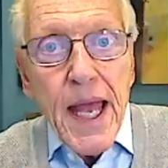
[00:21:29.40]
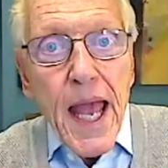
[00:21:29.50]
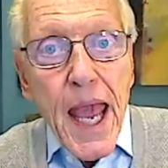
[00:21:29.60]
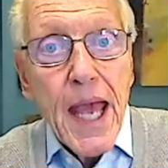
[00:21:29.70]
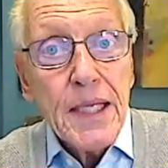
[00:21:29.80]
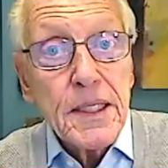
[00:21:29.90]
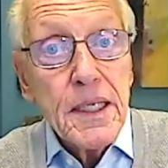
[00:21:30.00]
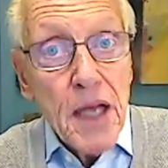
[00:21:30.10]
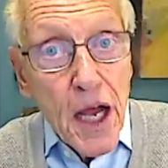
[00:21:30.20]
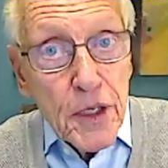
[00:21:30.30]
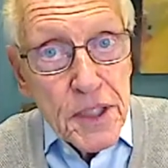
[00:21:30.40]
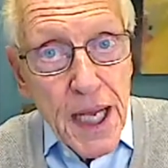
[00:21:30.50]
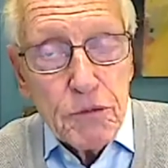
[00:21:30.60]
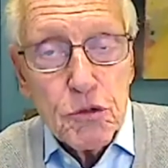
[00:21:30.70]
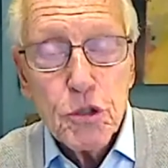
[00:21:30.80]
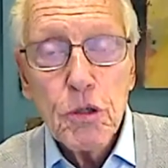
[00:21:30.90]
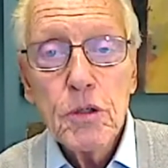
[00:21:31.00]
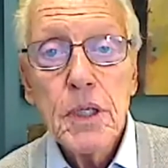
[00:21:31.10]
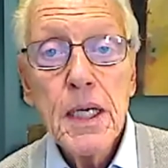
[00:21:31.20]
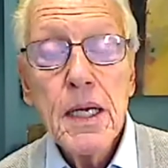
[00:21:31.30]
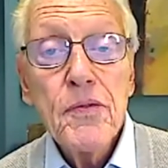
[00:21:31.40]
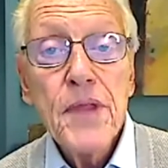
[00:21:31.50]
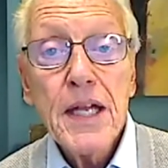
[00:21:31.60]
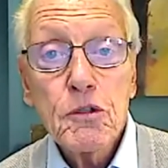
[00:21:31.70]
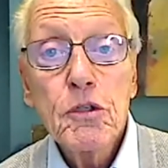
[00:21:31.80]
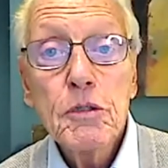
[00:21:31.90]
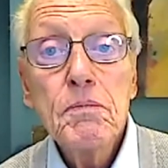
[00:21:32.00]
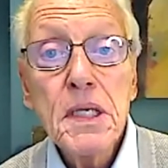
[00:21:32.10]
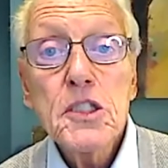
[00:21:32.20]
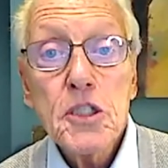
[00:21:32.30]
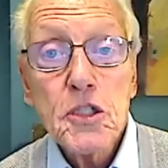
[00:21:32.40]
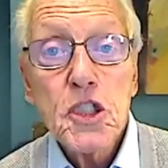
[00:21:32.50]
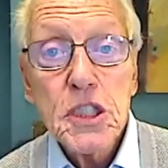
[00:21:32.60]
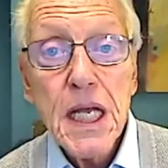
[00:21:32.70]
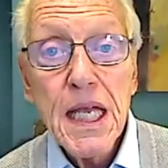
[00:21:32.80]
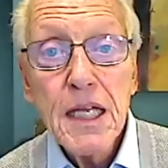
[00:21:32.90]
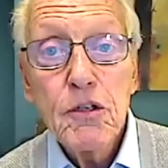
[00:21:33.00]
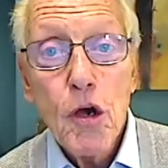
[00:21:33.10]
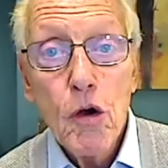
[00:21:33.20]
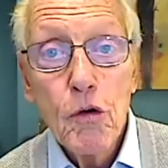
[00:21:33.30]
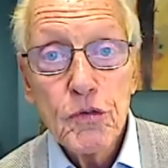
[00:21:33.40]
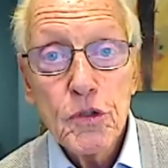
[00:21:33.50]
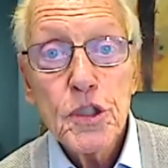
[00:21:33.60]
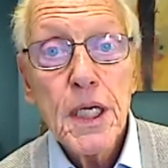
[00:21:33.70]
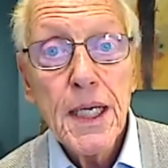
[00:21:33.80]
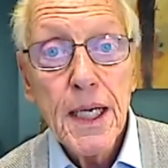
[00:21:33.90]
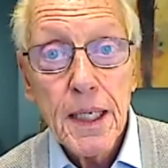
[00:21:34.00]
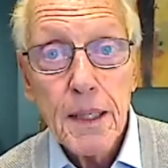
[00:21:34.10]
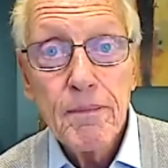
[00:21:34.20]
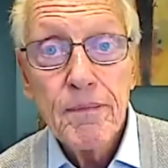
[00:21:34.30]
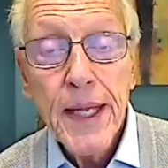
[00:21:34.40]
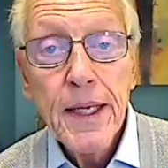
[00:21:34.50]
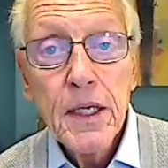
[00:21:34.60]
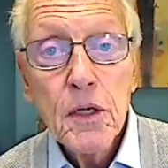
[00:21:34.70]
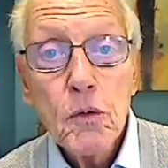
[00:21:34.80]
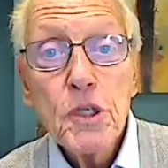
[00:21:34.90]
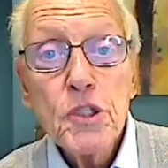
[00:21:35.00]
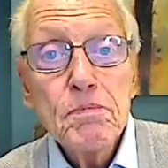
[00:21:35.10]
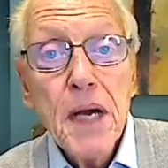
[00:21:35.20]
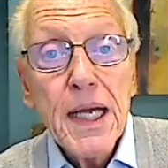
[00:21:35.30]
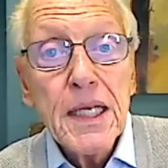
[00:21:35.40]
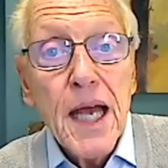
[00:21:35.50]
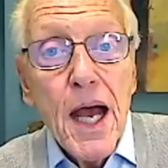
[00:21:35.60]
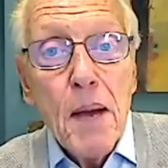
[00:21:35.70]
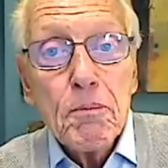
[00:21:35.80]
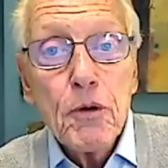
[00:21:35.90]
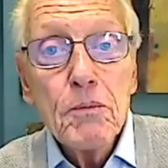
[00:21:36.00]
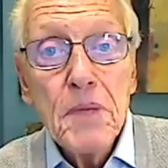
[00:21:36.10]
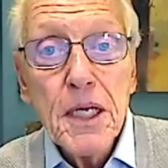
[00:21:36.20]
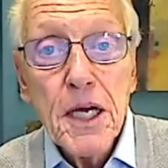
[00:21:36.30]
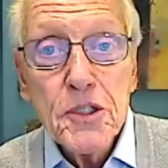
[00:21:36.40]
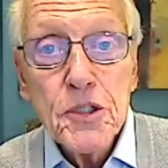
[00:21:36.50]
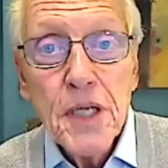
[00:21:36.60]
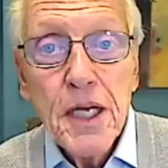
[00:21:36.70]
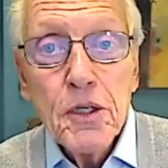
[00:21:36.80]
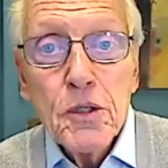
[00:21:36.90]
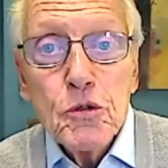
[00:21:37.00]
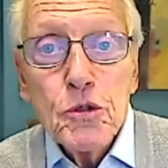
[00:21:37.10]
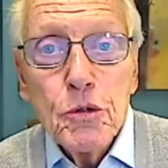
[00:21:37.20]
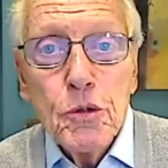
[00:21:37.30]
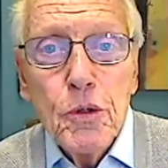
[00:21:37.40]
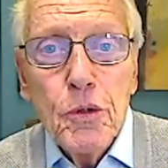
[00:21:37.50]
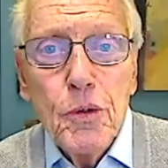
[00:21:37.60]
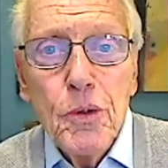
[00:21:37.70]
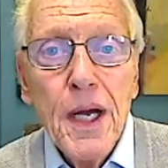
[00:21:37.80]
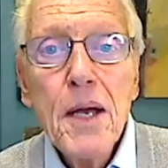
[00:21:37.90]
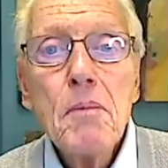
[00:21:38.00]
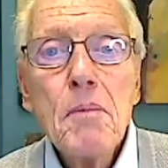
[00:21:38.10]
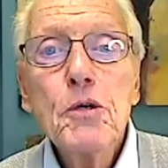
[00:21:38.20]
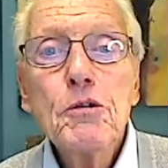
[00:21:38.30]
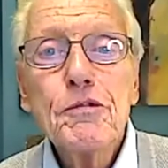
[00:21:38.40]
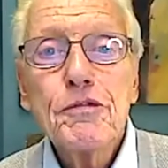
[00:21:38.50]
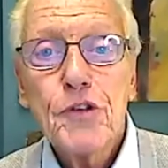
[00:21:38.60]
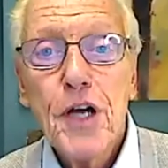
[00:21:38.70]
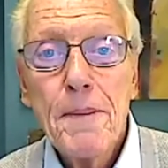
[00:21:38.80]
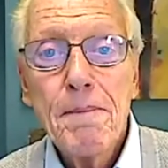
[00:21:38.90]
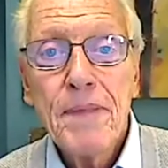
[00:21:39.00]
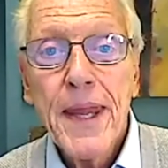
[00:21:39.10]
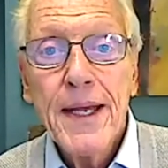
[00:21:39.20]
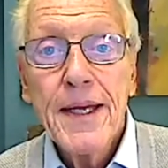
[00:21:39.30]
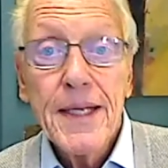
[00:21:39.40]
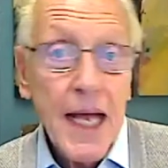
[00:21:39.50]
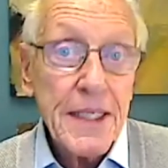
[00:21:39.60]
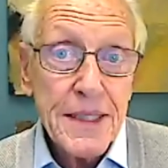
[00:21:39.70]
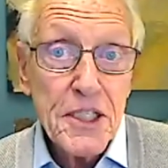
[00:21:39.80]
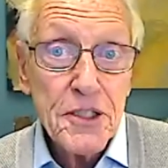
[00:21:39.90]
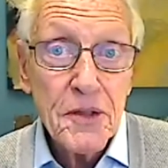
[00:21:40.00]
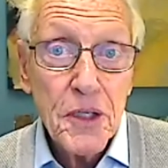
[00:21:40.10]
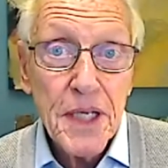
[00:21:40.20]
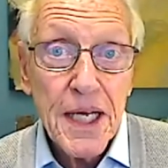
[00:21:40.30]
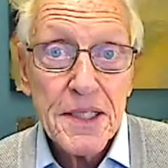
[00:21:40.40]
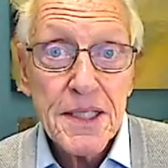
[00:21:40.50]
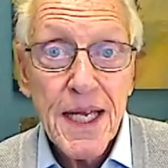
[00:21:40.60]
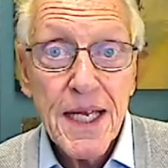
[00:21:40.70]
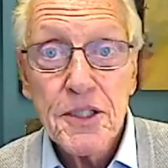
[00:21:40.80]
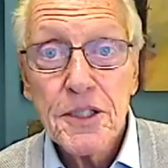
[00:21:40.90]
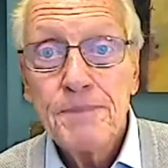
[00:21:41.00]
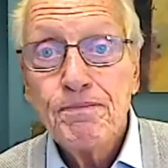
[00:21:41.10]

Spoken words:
and a downturn that could be sustained over time, which might permit us to move from, at least in the United States,